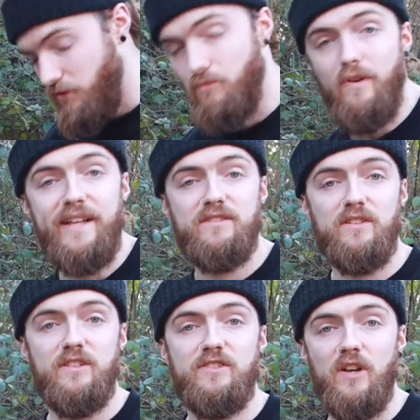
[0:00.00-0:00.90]
the rest
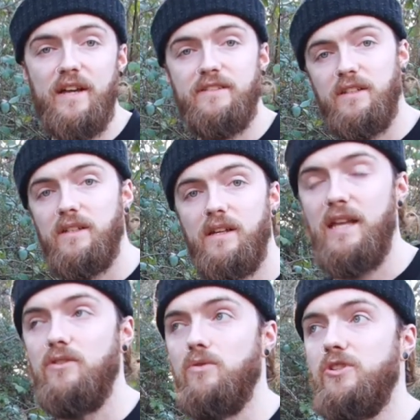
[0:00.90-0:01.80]
of the sizing
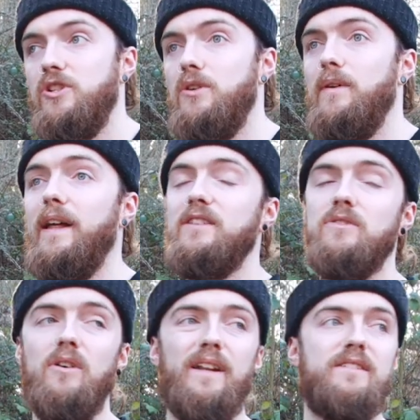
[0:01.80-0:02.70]
in your shoe, and that's
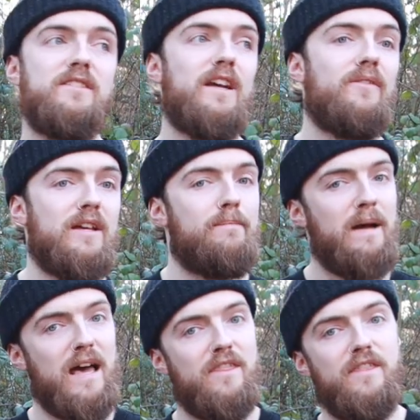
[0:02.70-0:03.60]
not necessarily a
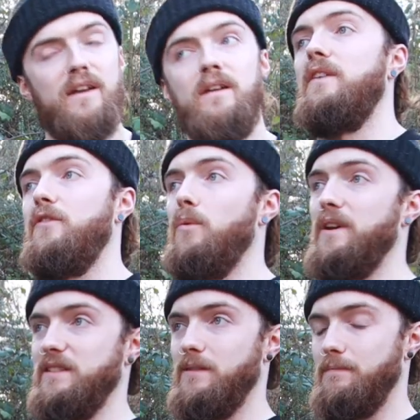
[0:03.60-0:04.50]
bad thing. If you
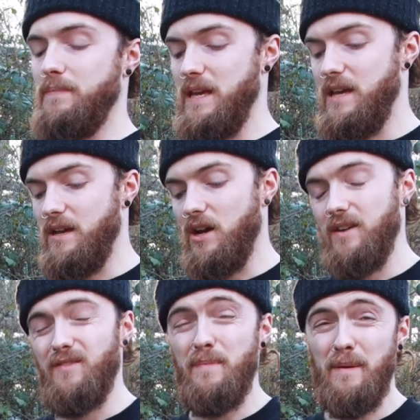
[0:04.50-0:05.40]
want it to be
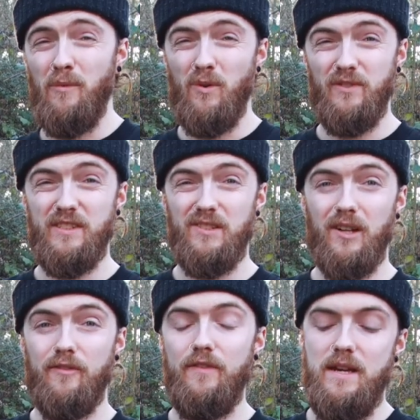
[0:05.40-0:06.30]
kind of a bit more of a
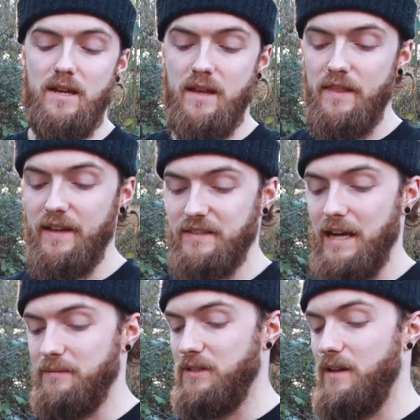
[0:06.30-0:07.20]
snug fit, that is
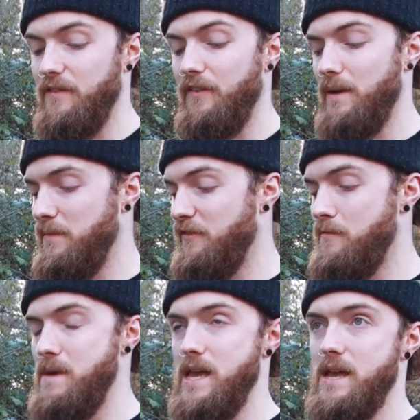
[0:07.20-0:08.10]
absolutely fine, but
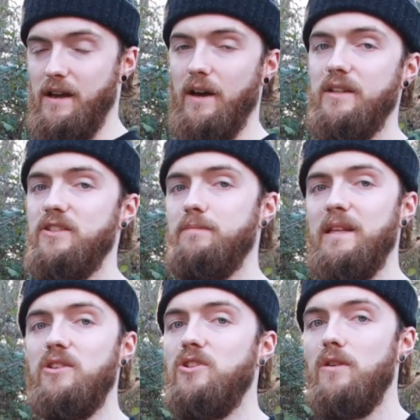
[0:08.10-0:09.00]
for me, it kind of just
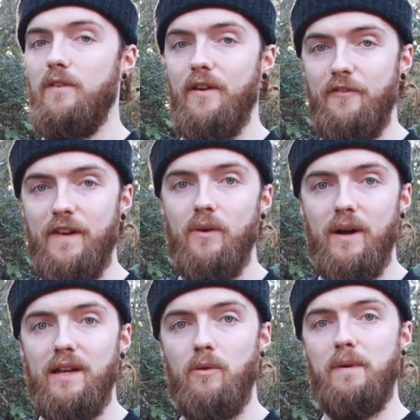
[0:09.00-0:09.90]
made the shoe feel
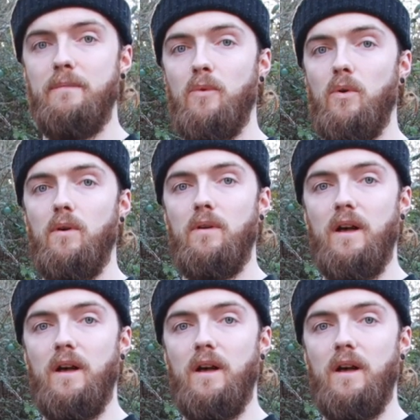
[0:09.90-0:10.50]
a little bit more